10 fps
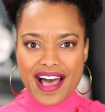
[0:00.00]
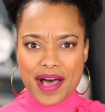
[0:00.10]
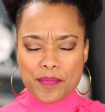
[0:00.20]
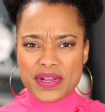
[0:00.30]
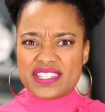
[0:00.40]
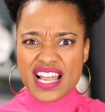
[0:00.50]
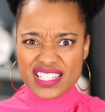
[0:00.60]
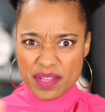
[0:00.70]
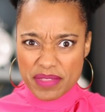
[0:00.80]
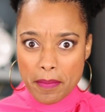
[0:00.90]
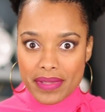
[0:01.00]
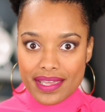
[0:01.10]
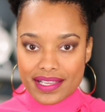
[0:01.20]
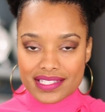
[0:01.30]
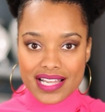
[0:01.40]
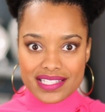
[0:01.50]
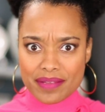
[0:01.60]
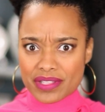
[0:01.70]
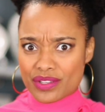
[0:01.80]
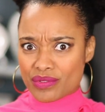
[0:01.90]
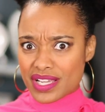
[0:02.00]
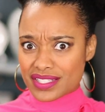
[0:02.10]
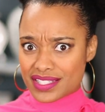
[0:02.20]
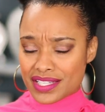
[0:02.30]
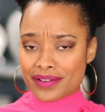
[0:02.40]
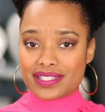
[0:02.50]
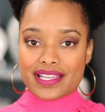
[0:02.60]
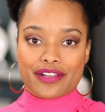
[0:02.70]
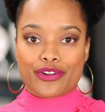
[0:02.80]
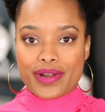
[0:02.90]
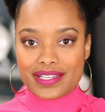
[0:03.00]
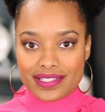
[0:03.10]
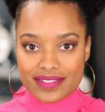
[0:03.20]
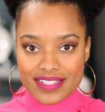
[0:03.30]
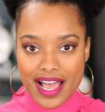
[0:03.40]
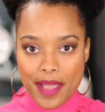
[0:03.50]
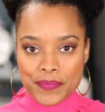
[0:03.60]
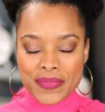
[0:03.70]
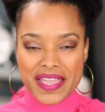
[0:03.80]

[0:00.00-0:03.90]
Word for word: Um, but it's not something big. It's not something that'll necessarily take a great deal of time.